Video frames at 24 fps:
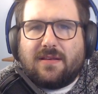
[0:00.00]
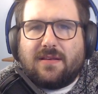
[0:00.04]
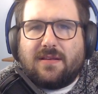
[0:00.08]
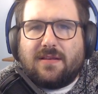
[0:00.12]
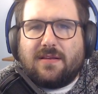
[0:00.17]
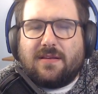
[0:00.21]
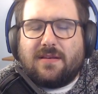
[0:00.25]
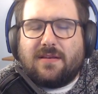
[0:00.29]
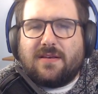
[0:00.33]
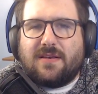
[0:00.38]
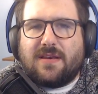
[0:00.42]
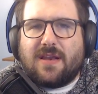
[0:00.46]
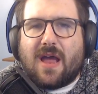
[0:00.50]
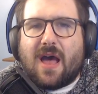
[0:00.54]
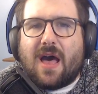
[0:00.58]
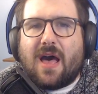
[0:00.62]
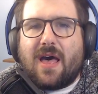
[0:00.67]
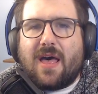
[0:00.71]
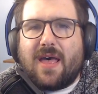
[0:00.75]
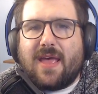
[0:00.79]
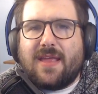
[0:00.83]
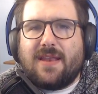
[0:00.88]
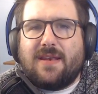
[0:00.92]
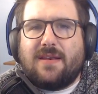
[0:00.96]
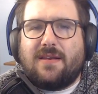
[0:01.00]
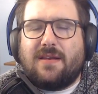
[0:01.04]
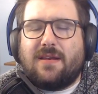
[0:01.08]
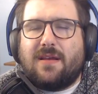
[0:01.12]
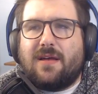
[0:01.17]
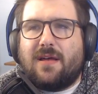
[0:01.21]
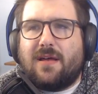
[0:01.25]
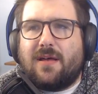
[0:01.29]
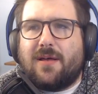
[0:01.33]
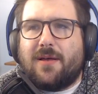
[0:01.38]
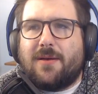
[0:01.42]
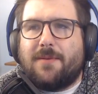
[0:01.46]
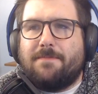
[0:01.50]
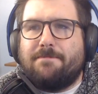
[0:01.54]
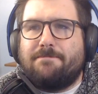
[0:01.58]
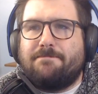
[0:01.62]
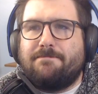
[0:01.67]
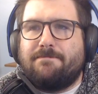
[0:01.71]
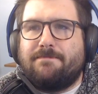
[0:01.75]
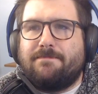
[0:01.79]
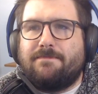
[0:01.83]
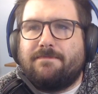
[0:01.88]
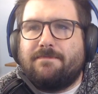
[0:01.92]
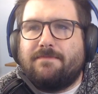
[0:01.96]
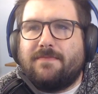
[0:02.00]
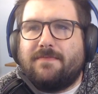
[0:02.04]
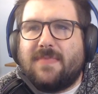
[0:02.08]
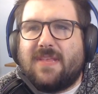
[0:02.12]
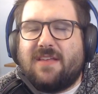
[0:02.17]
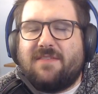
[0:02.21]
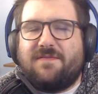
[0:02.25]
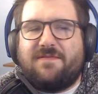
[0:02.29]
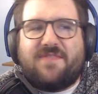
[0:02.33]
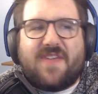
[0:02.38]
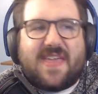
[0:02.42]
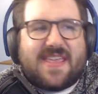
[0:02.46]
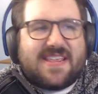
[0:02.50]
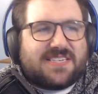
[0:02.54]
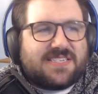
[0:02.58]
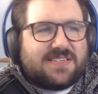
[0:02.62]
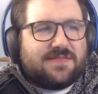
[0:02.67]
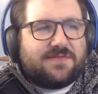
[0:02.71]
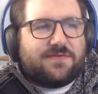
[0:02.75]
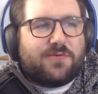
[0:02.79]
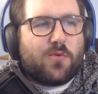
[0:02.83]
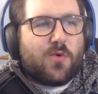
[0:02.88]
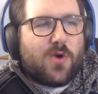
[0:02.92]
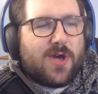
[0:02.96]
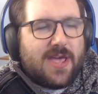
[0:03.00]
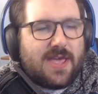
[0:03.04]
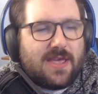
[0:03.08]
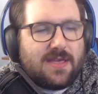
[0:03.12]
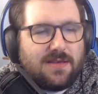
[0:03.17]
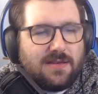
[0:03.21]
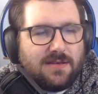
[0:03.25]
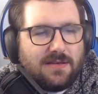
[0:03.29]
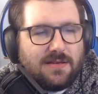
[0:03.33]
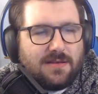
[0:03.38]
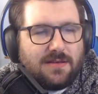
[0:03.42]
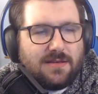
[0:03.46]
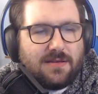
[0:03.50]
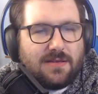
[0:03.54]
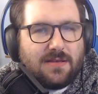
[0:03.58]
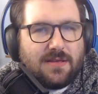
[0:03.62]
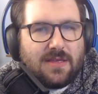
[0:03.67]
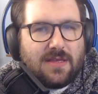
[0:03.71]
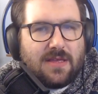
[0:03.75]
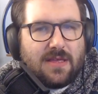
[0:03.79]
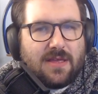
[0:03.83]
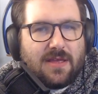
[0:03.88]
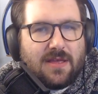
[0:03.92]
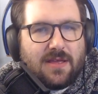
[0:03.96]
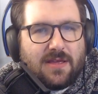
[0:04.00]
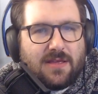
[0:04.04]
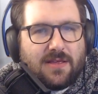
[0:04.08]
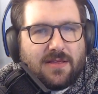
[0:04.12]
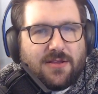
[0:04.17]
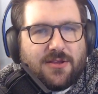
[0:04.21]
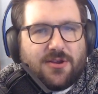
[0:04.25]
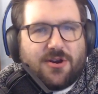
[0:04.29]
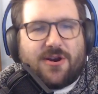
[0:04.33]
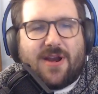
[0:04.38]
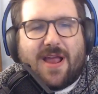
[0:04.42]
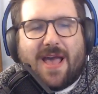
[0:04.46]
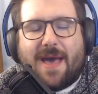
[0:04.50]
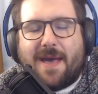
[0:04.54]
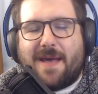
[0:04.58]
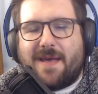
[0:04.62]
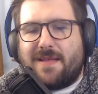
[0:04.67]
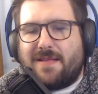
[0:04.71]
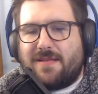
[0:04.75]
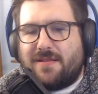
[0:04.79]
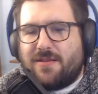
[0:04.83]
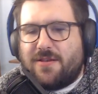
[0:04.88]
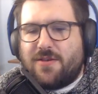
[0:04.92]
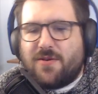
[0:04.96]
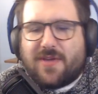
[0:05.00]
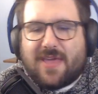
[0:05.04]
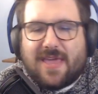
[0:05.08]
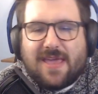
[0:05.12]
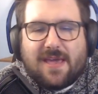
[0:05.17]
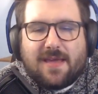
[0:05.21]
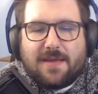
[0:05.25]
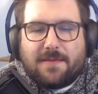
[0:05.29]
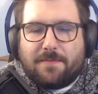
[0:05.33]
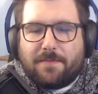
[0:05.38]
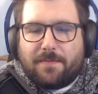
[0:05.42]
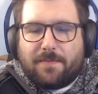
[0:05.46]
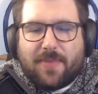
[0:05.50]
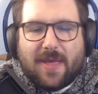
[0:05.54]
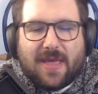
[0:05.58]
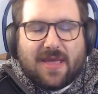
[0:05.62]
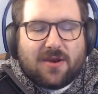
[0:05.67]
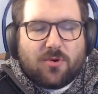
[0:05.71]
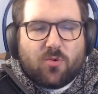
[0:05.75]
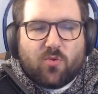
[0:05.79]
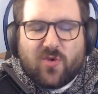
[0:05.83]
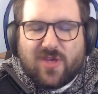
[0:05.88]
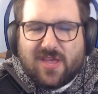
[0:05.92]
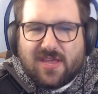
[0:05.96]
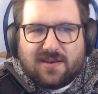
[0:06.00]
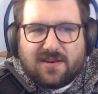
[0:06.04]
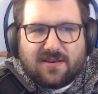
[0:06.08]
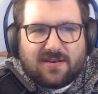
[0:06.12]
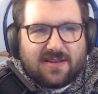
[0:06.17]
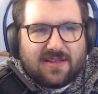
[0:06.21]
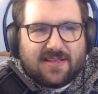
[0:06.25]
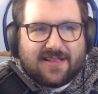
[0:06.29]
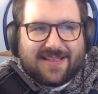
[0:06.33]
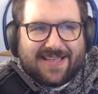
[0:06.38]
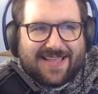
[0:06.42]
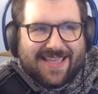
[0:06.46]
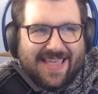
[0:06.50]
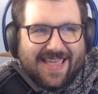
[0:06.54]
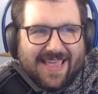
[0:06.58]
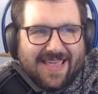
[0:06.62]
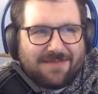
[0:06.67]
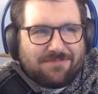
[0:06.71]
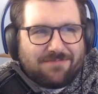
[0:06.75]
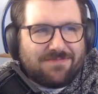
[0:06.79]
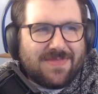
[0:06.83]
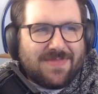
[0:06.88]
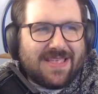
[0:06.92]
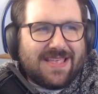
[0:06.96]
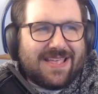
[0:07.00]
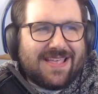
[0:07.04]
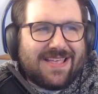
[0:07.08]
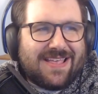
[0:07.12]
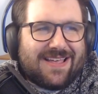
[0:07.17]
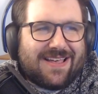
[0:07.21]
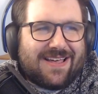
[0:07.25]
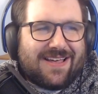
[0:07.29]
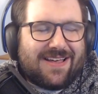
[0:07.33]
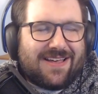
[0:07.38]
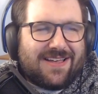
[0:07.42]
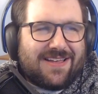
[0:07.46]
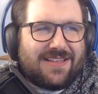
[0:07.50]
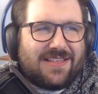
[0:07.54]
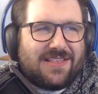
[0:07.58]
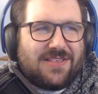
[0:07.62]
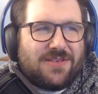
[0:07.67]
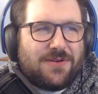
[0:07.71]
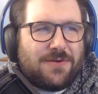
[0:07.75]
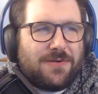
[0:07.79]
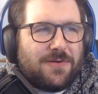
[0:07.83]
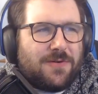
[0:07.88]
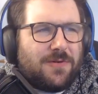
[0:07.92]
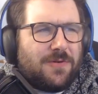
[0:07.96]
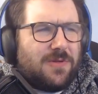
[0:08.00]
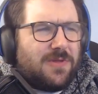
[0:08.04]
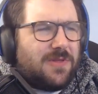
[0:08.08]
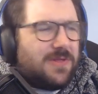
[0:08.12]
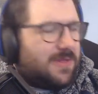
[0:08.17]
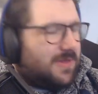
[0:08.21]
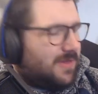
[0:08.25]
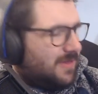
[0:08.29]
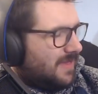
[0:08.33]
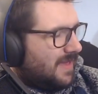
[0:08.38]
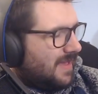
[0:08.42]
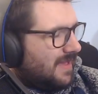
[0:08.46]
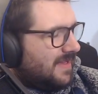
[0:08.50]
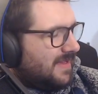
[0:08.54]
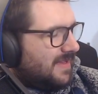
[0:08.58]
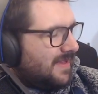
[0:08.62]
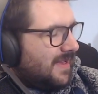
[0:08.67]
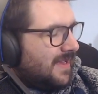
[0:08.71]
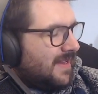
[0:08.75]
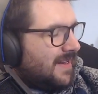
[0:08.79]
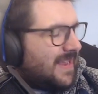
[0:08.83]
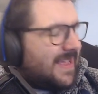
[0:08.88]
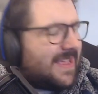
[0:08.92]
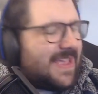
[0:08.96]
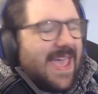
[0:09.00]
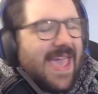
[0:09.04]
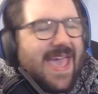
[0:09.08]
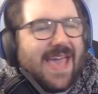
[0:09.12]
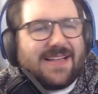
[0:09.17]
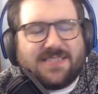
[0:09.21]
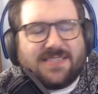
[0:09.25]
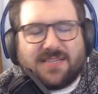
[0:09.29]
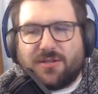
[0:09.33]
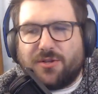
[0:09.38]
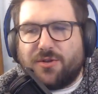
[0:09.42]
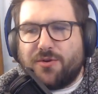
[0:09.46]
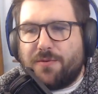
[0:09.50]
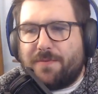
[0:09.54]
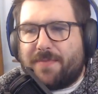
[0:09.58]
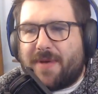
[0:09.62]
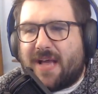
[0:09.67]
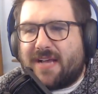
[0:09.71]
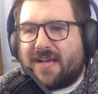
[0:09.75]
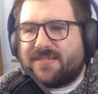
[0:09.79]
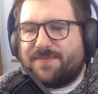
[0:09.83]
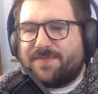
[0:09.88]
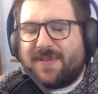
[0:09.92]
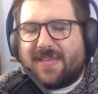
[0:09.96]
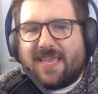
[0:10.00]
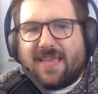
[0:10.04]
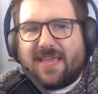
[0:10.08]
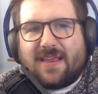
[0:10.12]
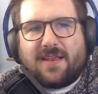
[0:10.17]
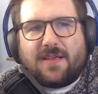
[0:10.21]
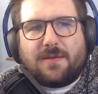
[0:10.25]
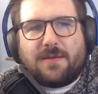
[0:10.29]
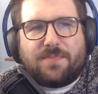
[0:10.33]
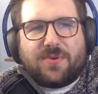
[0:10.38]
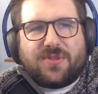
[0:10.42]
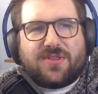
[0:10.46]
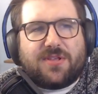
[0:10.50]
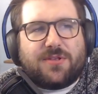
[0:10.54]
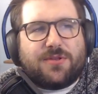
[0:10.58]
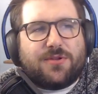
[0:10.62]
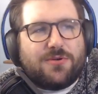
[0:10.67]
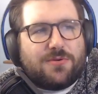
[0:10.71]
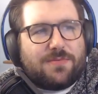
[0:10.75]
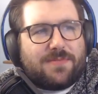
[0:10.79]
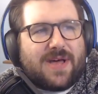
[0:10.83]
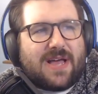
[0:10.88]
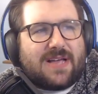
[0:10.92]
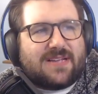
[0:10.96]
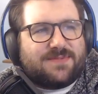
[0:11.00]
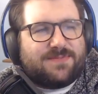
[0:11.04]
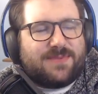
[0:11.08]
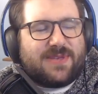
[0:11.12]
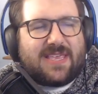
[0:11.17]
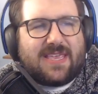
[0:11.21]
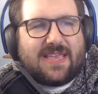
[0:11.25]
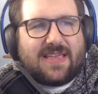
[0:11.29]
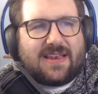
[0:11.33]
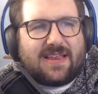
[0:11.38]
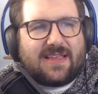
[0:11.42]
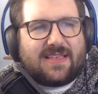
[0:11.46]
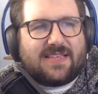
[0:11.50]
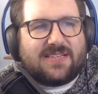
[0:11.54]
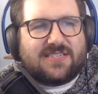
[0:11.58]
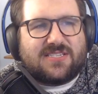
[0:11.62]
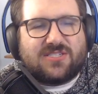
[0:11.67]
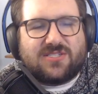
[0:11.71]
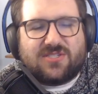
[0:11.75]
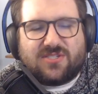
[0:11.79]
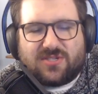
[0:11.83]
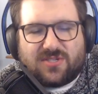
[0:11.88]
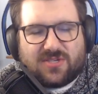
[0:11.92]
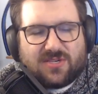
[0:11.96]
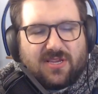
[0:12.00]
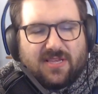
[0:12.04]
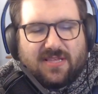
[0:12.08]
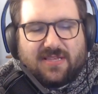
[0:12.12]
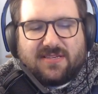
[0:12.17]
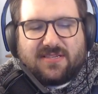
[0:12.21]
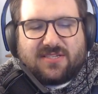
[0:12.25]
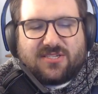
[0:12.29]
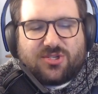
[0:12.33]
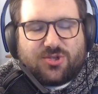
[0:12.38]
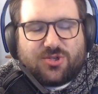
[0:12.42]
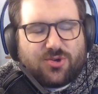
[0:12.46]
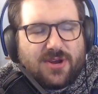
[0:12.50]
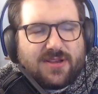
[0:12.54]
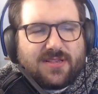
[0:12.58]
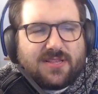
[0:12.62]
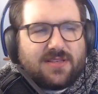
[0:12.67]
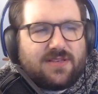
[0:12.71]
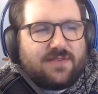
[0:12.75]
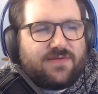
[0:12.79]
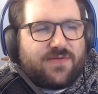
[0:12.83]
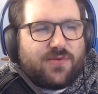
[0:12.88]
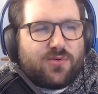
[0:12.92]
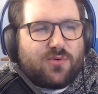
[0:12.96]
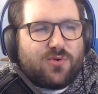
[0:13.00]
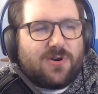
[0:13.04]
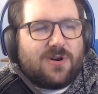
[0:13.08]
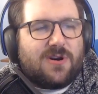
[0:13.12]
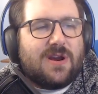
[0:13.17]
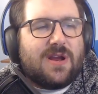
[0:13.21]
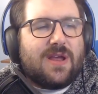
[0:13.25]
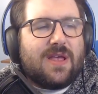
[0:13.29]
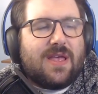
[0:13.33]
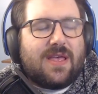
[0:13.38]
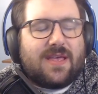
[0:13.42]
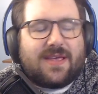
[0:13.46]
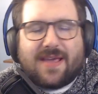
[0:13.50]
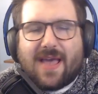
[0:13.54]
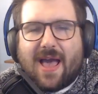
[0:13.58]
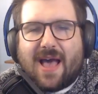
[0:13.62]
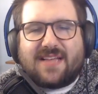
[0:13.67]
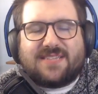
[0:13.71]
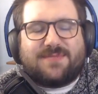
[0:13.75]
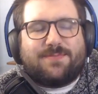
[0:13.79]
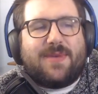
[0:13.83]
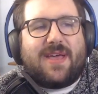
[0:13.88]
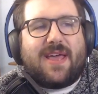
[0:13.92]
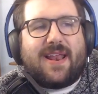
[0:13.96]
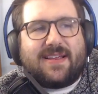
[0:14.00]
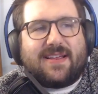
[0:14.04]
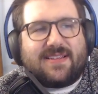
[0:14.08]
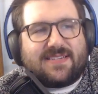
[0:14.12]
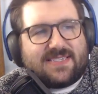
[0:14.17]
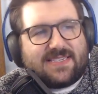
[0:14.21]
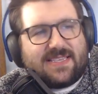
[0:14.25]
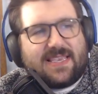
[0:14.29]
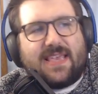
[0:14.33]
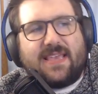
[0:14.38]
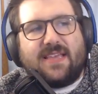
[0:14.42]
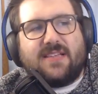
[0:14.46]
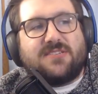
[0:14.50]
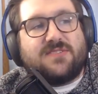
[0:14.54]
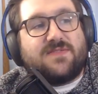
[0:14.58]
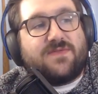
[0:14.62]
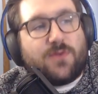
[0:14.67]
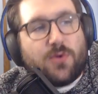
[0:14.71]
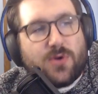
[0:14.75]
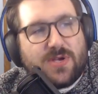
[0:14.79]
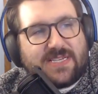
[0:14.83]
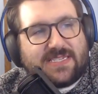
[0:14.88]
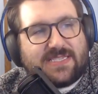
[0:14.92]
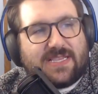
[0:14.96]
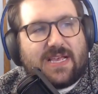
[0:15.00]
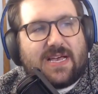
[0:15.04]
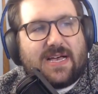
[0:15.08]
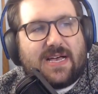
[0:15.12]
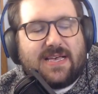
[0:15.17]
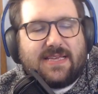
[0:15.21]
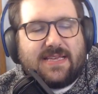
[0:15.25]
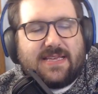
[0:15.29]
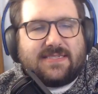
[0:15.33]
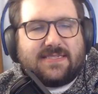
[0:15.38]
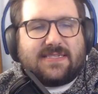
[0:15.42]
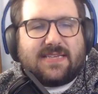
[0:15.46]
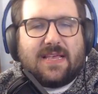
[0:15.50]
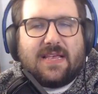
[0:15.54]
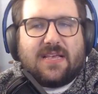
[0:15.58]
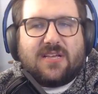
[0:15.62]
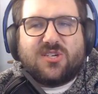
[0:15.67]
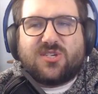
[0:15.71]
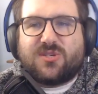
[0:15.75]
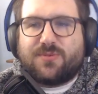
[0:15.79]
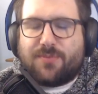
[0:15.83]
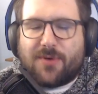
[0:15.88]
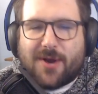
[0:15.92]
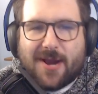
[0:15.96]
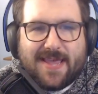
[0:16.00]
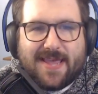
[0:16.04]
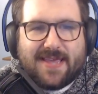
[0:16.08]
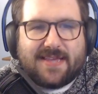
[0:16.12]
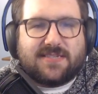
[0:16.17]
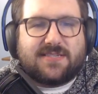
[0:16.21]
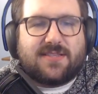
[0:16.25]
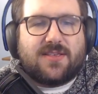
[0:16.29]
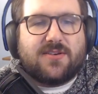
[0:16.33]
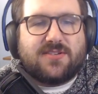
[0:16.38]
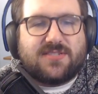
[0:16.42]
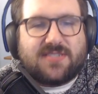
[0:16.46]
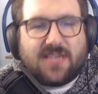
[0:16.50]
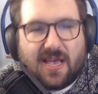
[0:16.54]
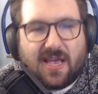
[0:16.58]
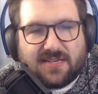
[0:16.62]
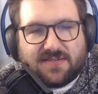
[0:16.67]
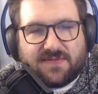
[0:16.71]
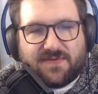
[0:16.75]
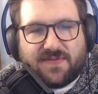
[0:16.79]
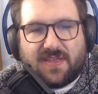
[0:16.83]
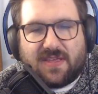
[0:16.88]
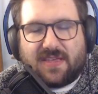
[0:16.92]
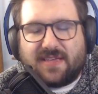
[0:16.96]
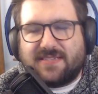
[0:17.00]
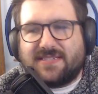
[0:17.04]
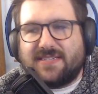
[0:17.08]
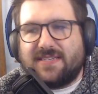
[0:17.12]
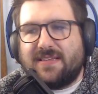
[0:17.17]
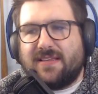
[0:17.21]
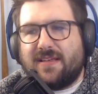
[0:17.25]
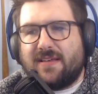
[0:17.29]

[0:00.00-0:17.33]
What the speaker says: non-invasive way. You can't pay to win in the game. It has a loot box mechanic, but the loot box mechanic is strictly for cosmetics, skins, voice lines, sprays, those kinds of things.